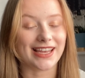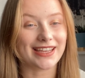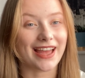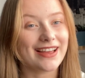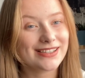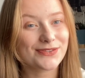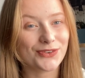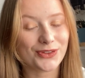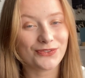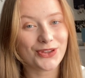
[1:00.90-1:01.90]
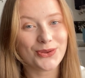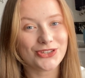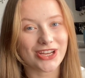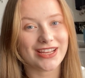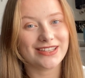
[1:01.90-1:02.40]
guess, for the
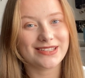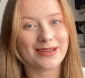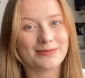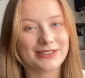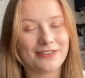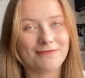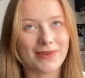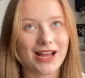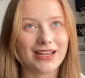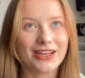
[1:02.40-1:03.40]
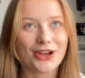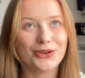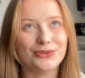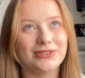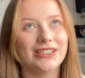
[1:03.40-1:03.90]
future in terms of my
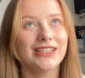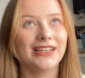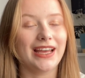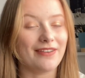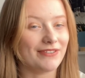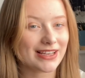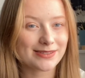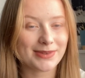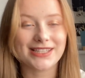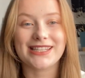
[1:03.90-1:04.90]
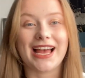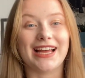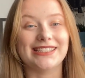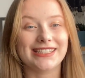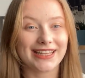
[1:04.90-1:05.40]
own investments
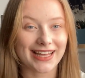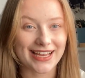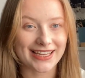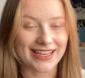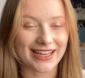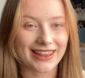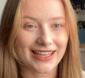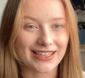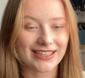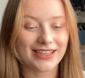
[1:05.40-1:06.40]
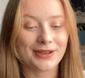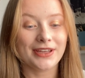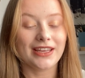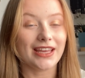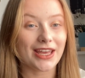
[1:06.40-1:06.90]
and that kind of thing.
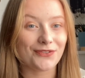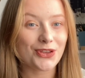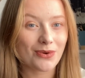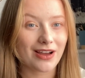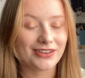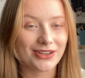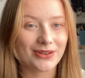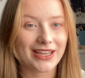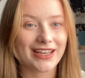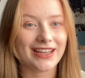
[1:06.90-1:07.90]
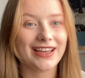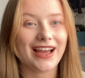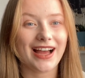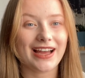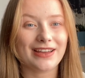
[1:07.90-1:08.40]
If you are new here,
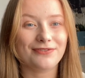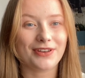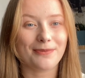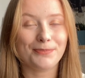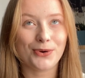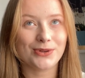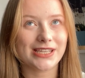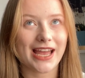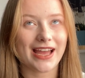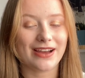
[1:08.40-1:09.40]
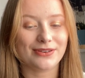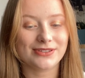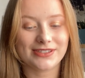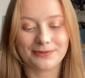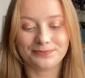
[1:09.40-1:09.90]
I've bought a house